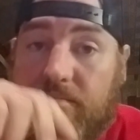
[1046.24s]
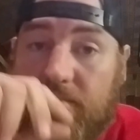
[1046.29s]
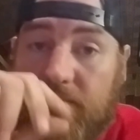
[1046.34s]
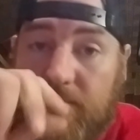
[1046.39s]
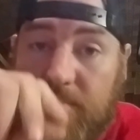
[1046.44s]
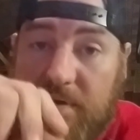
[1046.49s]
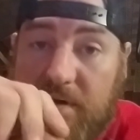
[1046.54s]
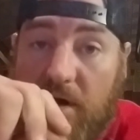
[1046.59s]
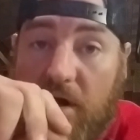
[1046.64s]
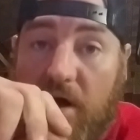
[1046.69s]

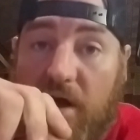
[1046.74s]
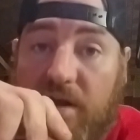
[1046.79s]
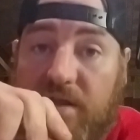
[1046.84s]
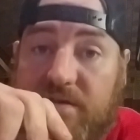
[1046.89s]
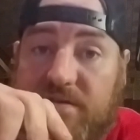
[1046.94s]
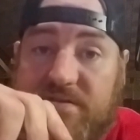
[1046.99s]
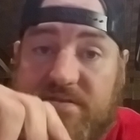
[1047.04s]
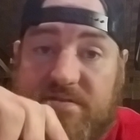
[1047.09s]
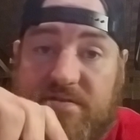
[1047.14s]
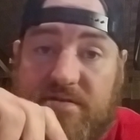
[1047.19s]
Be
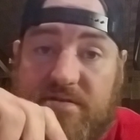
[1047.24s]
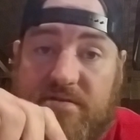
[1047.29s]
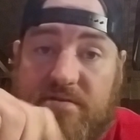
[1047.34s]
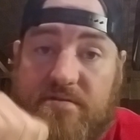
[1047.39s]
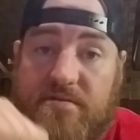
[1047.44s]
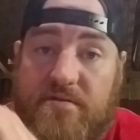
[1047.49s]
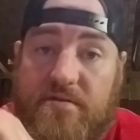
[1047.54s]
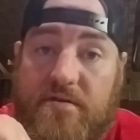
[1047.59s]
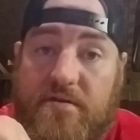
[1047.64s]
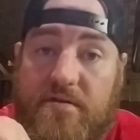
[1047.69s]
honest.
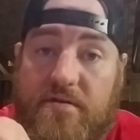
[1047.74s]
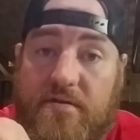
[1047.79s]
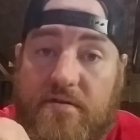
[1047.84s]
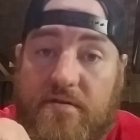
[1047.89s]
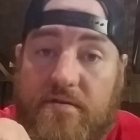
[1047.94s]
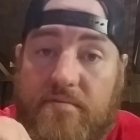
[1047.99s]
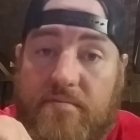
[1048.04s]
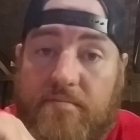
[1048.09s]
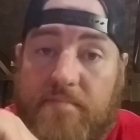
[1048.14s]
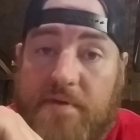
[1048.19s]

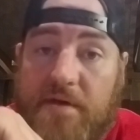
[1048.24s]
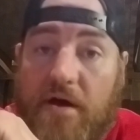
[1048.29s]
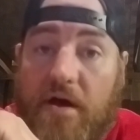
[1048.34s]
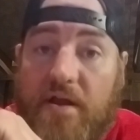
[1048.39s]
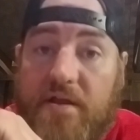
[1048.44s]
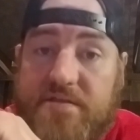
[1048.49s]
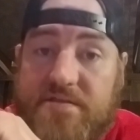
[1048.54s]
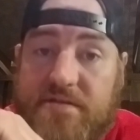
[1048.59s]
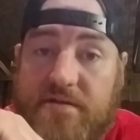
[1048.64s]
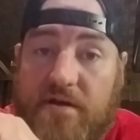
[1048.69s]
Be
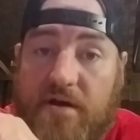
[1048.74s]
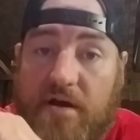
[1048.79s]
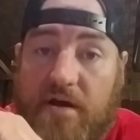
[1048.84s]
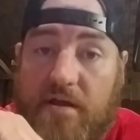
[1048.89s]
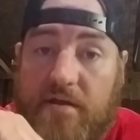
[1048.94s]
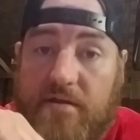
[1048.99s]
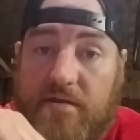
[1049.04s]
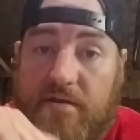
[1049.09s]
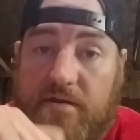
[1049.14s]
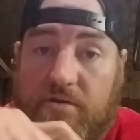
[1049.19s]
honest to
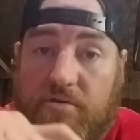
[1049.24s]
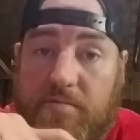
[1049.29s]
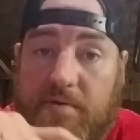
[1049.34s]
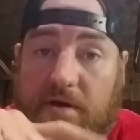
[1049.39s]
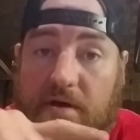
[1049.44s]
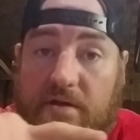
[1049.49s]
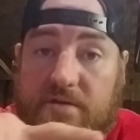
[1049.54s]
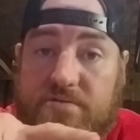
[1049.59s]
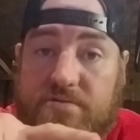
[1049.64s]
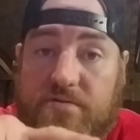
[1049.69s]
God, and He'll be
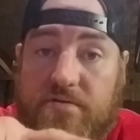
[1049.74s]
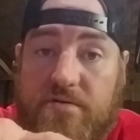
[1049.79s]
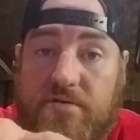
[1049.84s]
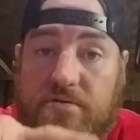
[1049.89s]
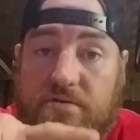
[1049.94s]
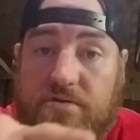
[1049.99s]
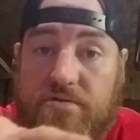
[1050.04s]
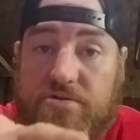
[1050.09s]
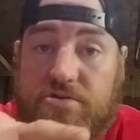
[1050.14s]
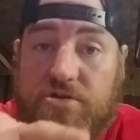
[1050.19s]
honest with you,
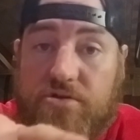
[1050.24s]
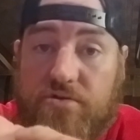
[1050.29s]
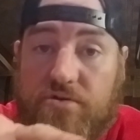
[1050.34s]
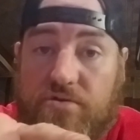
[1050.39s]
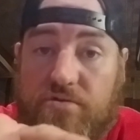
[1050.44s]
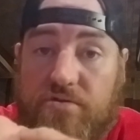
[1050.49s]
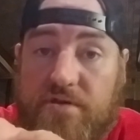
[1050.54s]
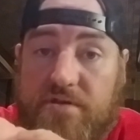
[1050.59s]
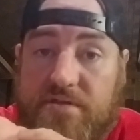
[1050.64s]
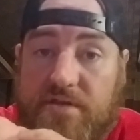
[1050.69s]
and He'll show
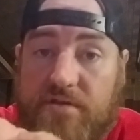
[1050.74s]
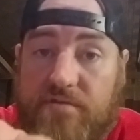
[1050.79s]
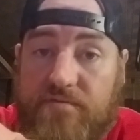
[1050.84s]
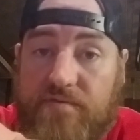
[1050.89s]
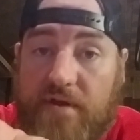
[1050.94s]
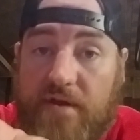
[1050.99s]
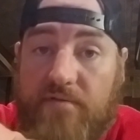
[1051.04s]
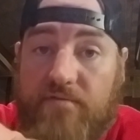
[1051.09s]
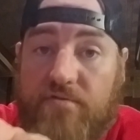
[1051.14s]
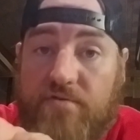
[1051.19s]
you things that you've
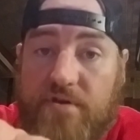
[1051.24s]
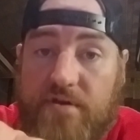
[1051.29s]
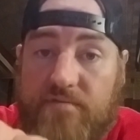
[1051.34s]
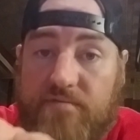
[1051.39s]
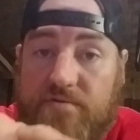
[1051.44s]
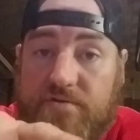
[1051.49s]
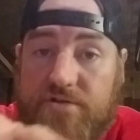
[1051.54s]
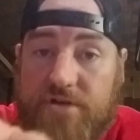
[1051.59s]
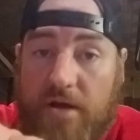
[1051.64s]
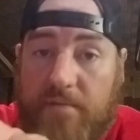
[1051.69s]
never
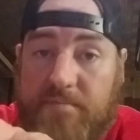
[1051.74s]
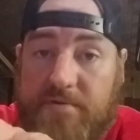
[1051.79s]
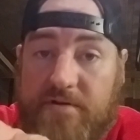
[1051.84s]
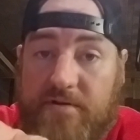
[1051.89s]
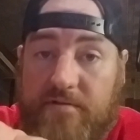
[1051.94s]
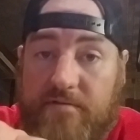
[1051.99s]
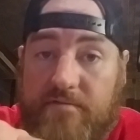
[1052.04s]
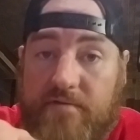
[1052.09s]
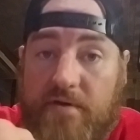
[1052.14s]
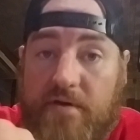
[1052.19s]
even dreamt
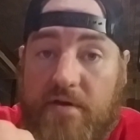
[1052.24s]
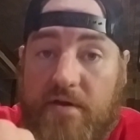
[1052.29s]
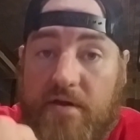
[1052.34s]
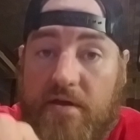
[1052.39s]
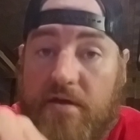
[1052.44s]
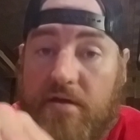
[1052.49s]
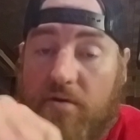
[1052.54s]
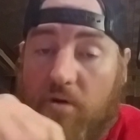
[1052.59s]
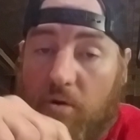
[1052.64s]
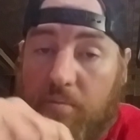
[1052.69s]
of.
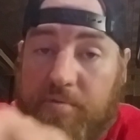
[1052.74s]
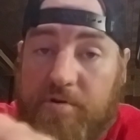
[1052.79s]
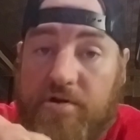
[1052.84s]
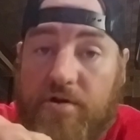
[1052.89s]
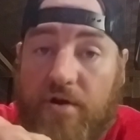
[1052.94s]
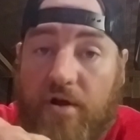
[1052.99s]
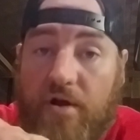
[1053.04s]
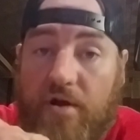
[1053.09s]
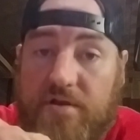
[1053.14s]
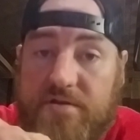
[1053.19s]
Open
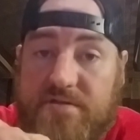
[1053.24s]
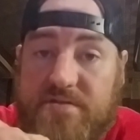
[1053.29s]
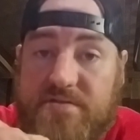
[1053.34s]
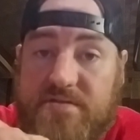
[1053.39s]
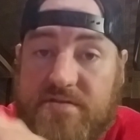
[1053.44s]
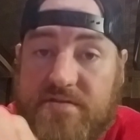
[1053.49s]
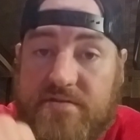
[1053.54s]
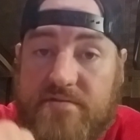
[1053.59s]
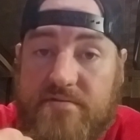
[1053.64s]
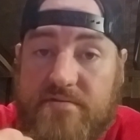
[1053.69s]
your
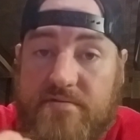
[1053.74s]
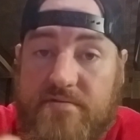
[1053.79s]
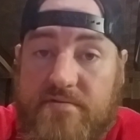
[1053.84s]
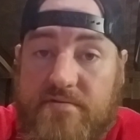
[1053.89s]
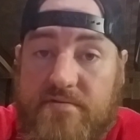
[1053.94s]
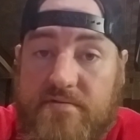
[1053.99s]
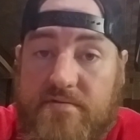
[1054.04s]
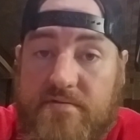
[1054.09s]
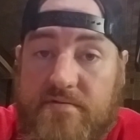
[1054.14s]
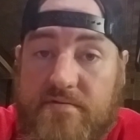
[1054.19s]
hearts.
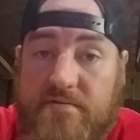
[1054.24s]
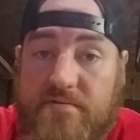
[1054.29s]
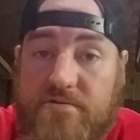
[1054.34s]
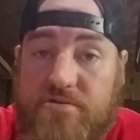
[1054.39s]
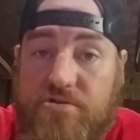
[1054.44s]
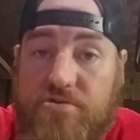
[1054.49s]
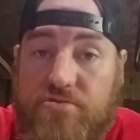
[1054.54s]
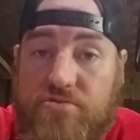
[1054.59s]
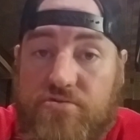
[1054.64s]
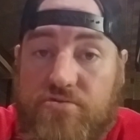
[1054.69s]

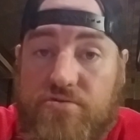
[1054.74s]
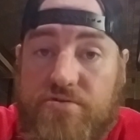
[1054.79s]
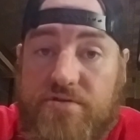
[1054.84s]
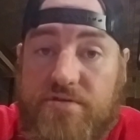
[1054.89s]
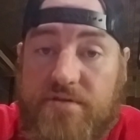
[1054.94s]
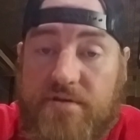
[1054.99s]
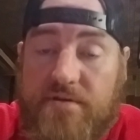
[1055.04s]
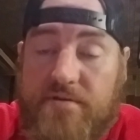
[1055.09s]
Choose.